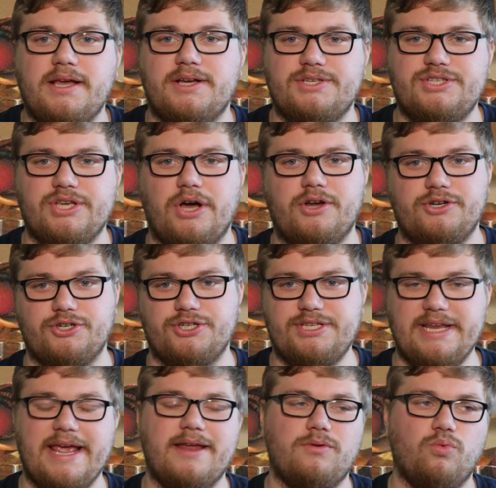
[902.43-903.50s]
us
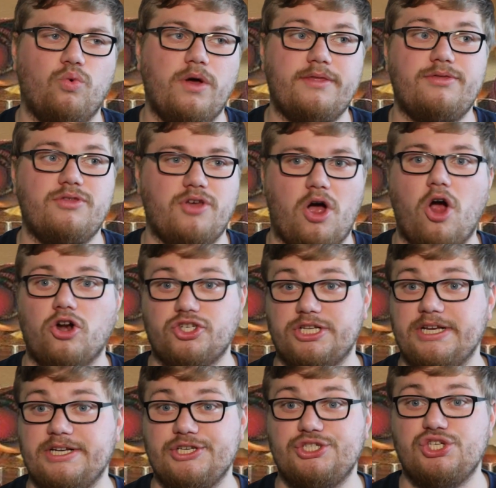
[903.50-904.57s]
understand what the harsh
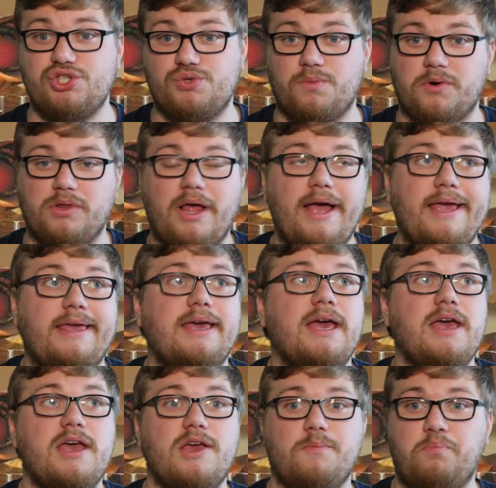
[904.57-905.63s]
conditions were like,
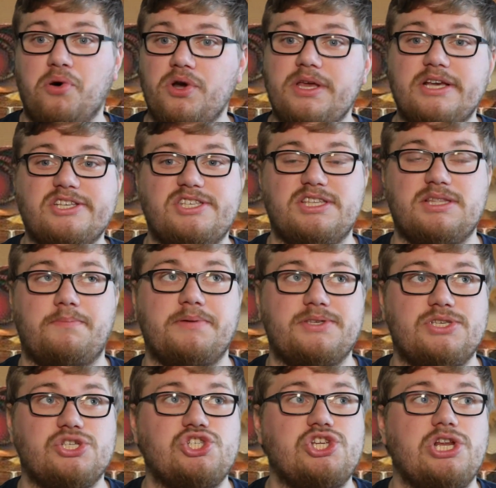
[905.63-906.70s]
putting us in the
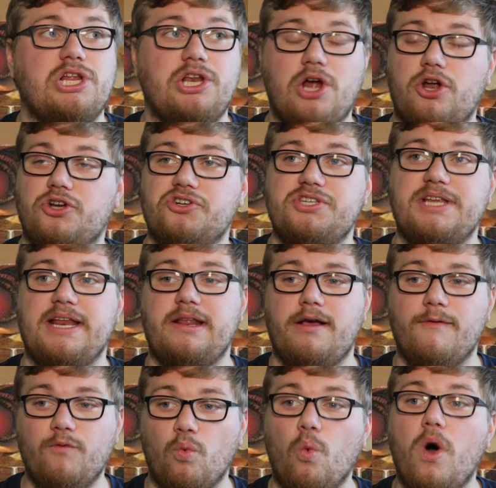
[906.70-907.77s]
position and understanding
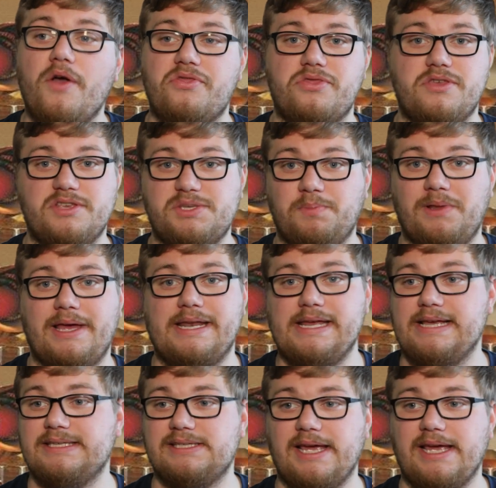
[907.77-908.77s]
of what this planet is